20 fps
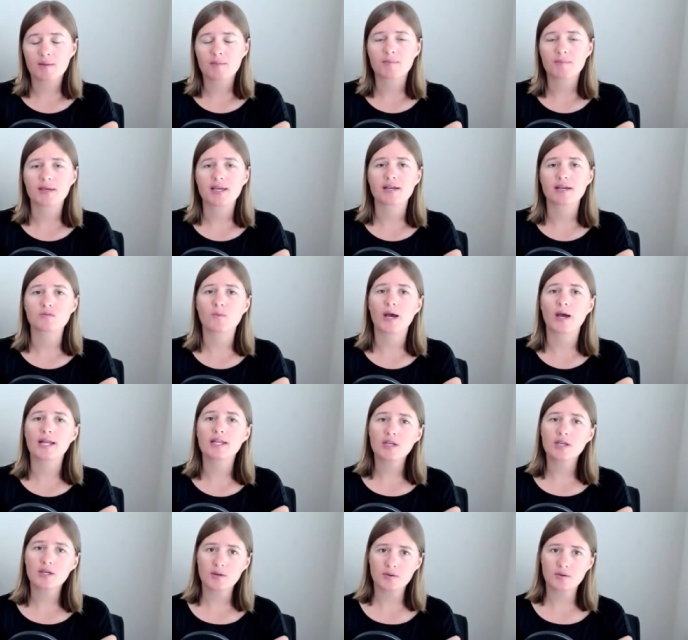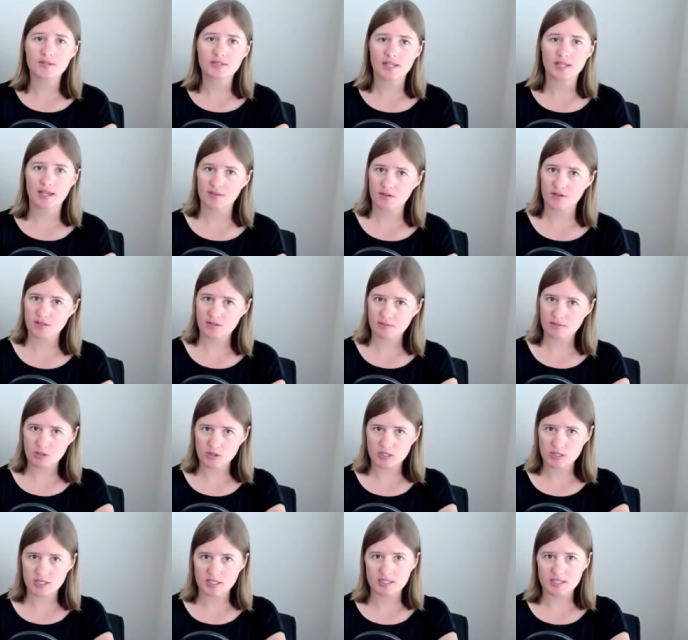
because when you set those emotions